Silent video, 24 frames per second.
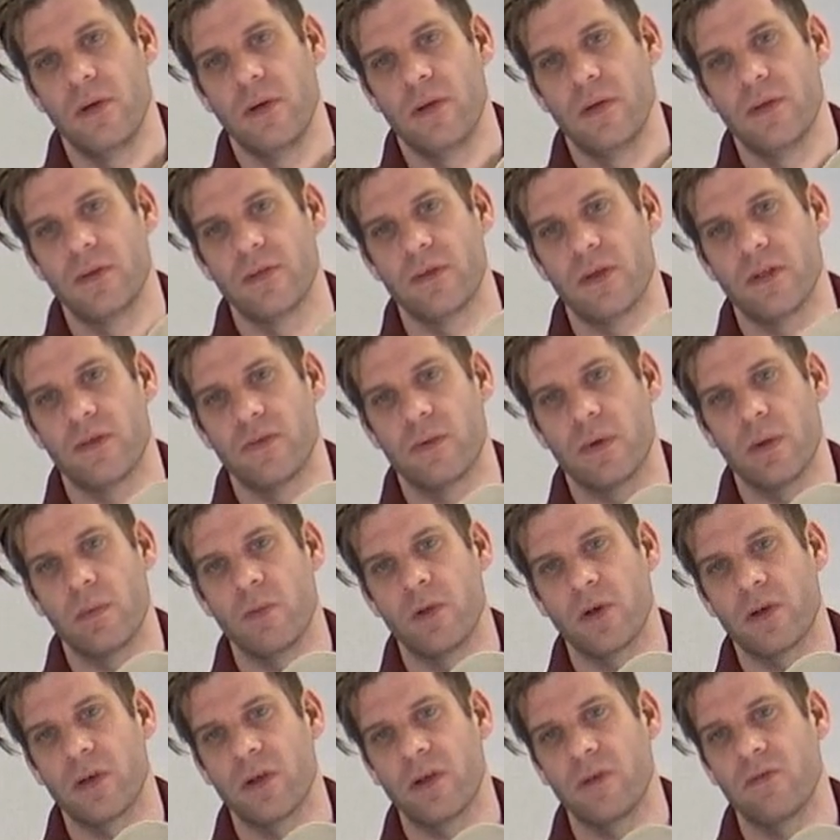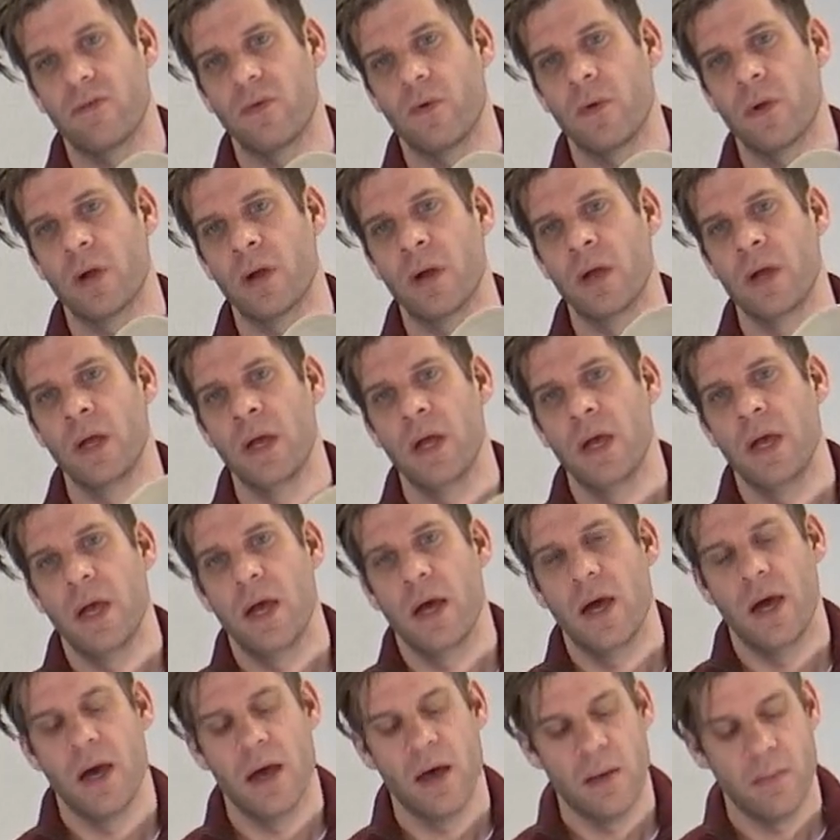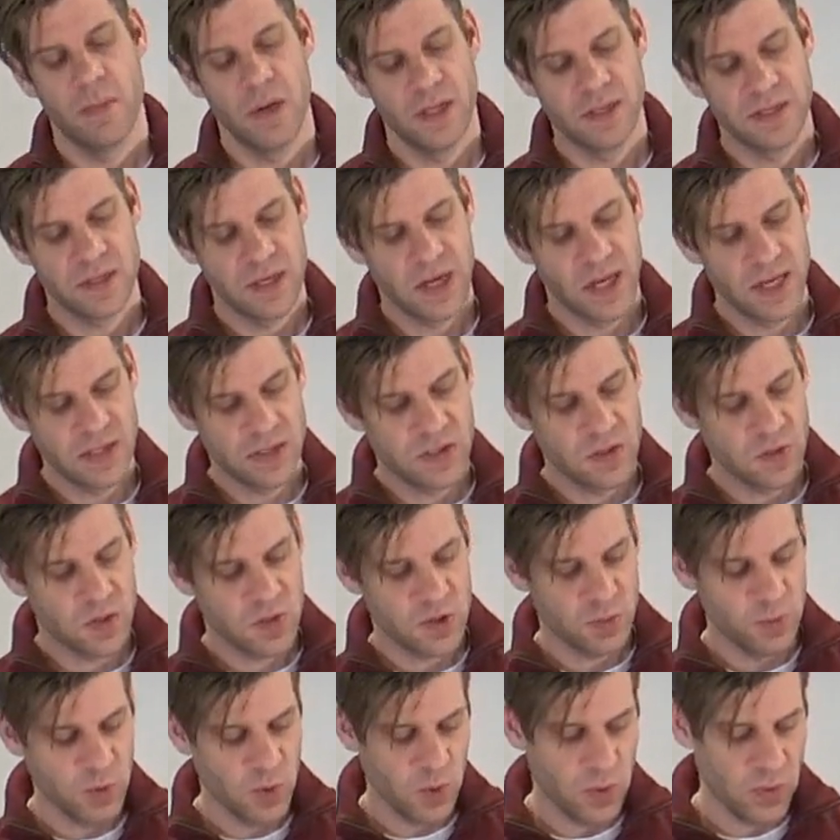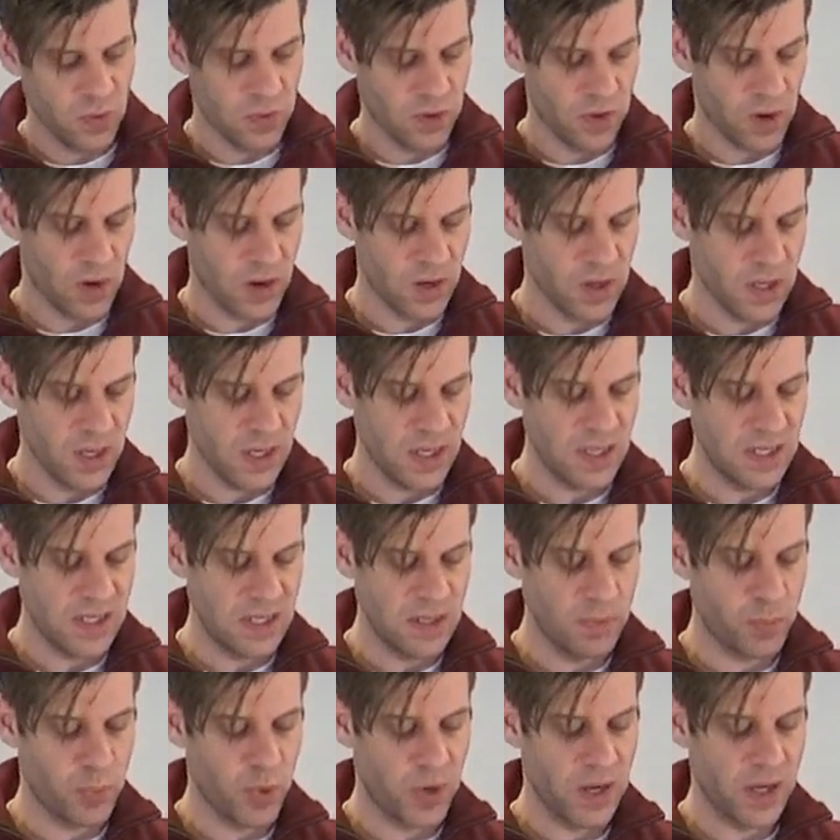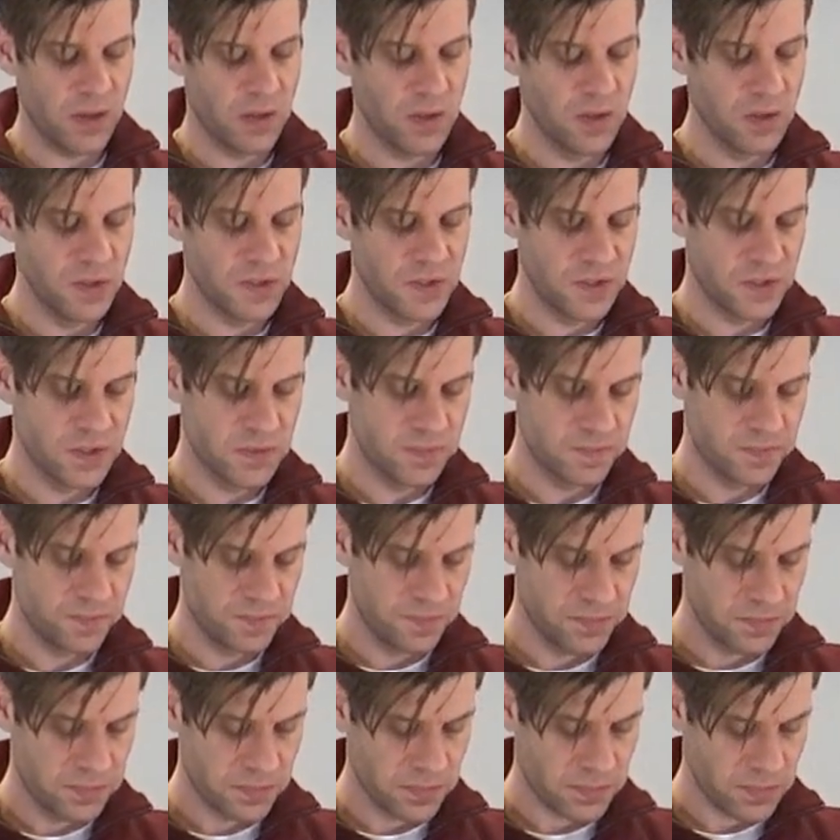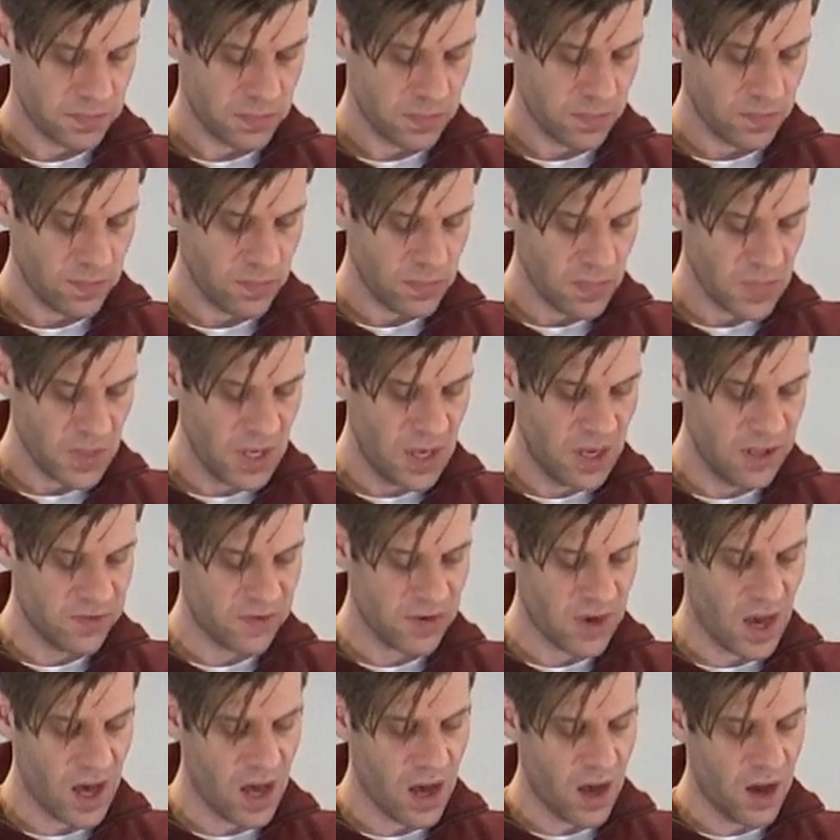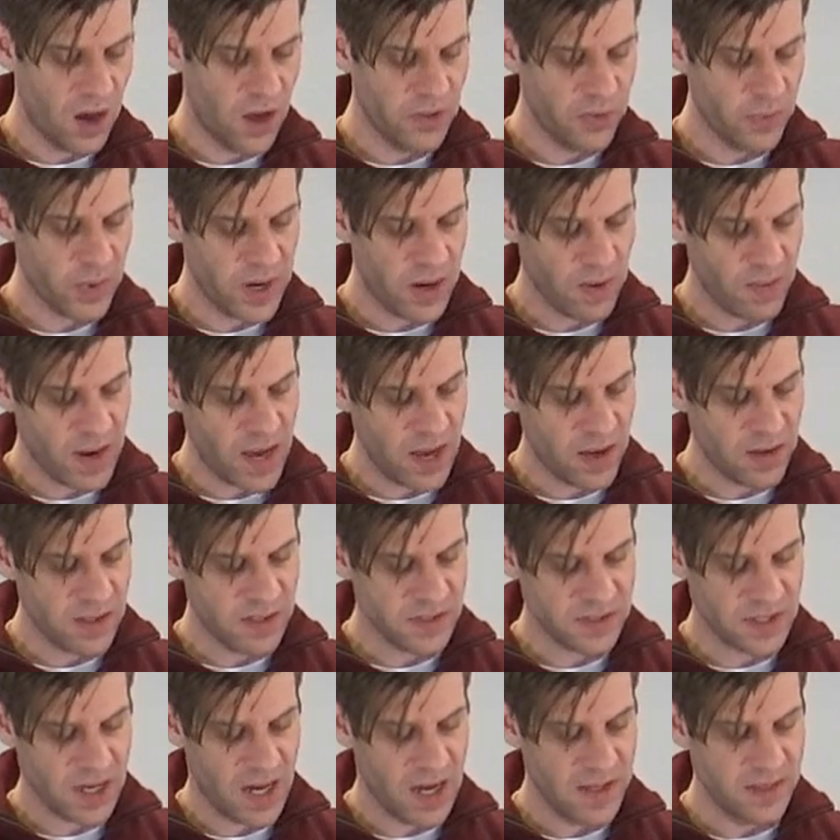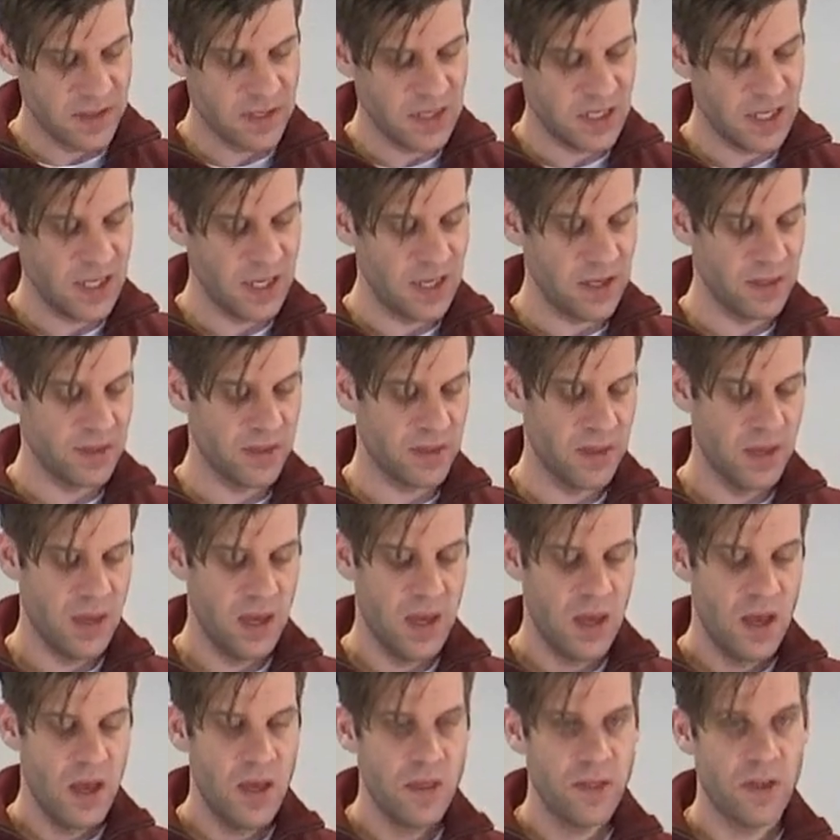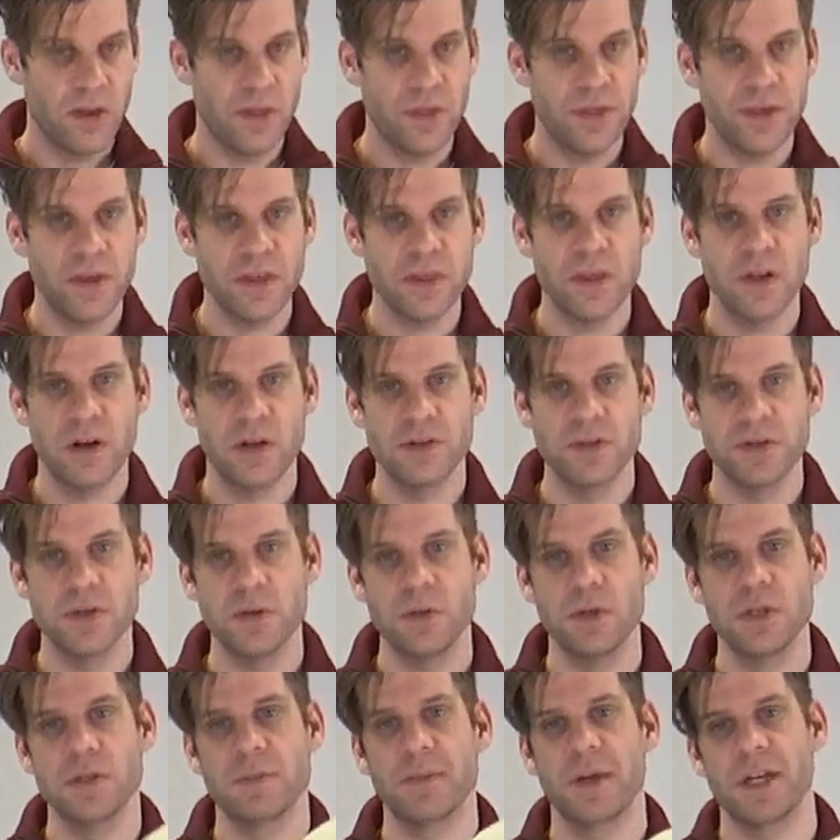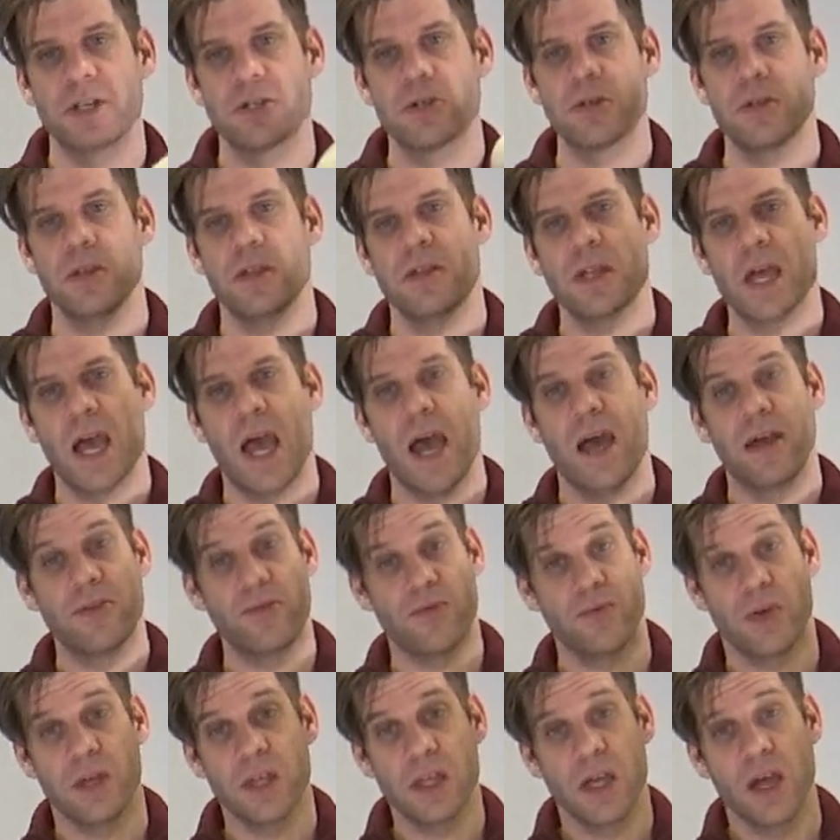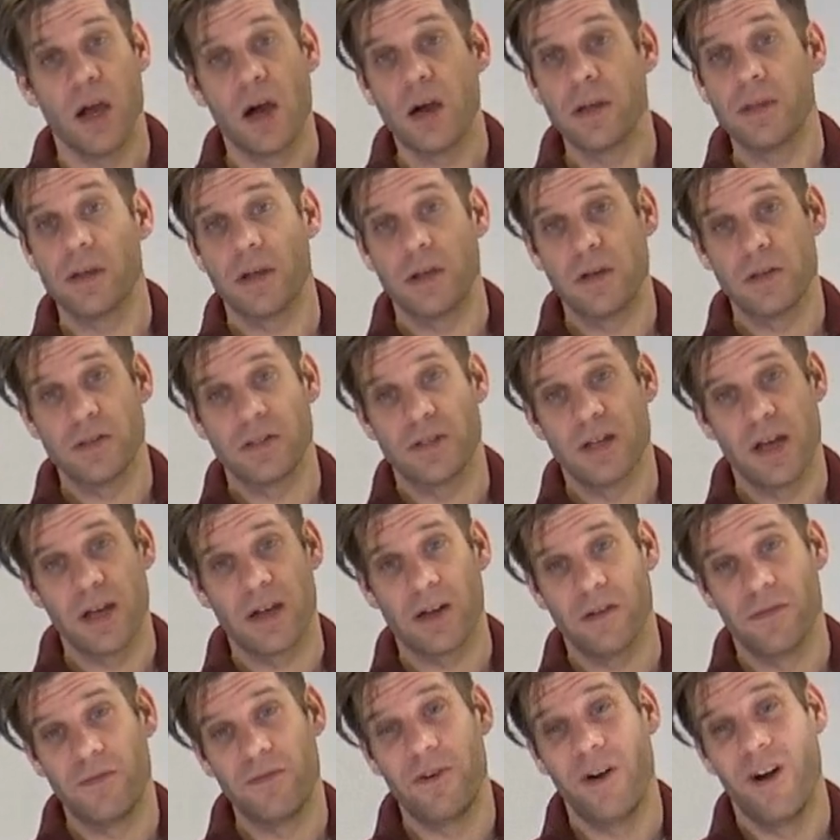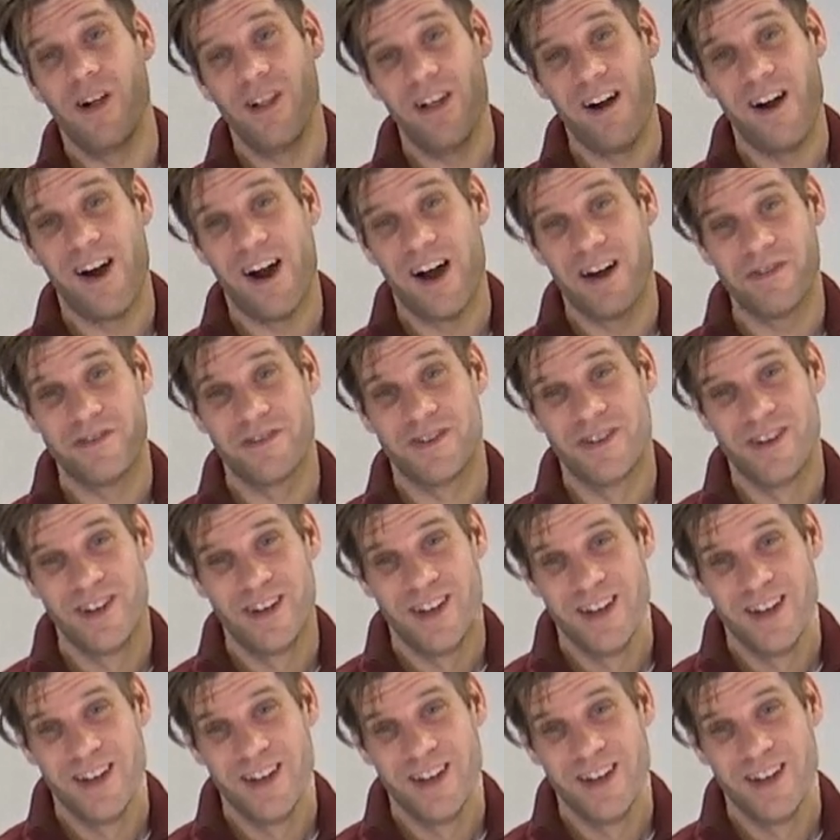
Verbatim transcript: So that's what I'm looking for. Um, it's nice and smooth, there aren't any deep wrinkles. It's caught all the way around, it's caught in the teeth. The other thing that I'll do is make sure that the hat's really on there and it's not going to fall off.